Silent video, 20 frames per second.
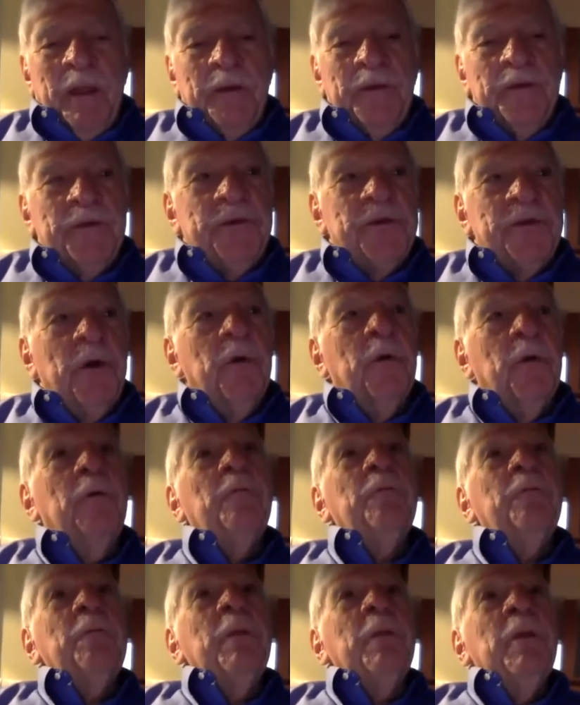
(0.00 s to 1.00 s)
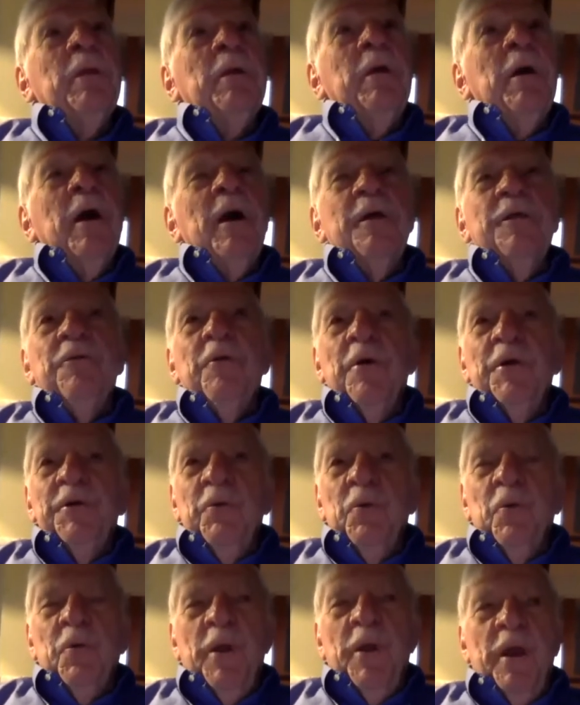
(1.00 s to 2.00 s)
And so I thought
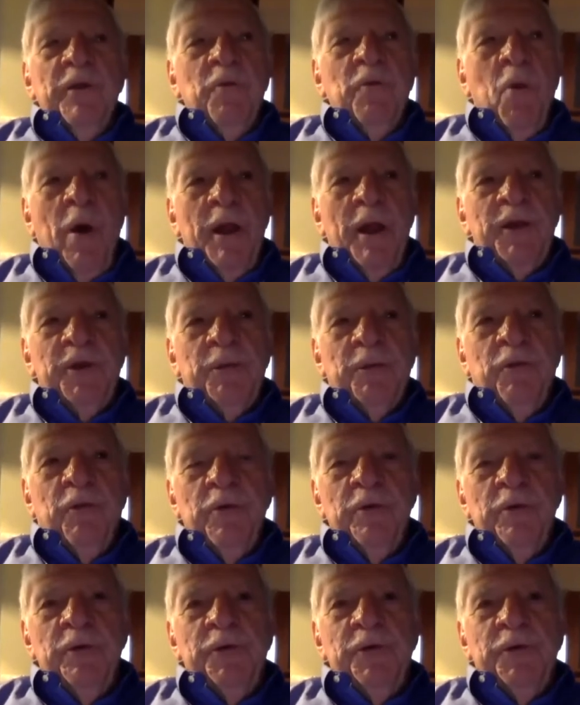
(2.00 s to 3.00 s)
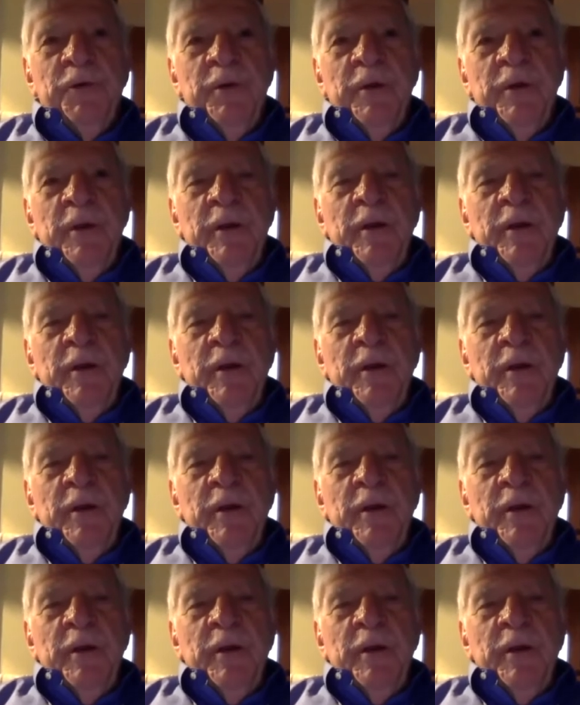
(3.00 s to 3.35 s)
when I watched Bruce